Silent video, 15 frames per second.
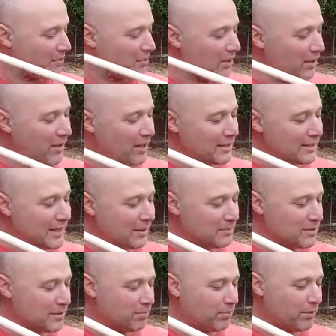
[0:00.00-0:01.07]
a lot of
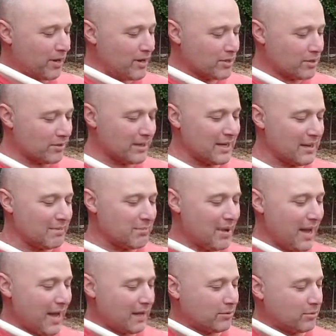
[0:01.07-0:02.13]
times the pressure, the
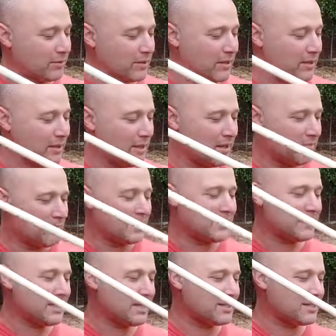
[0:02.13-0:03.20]
impact would be
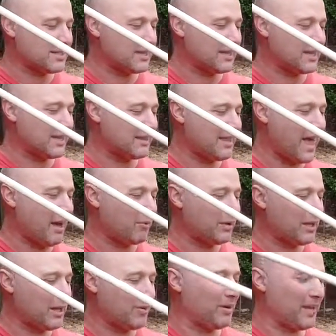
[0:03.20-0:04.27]
such that that
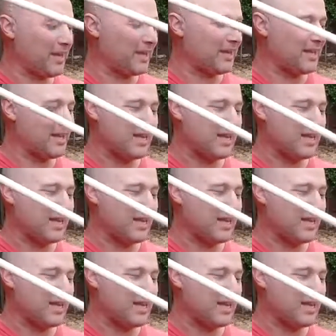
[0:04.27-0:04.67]
would go in,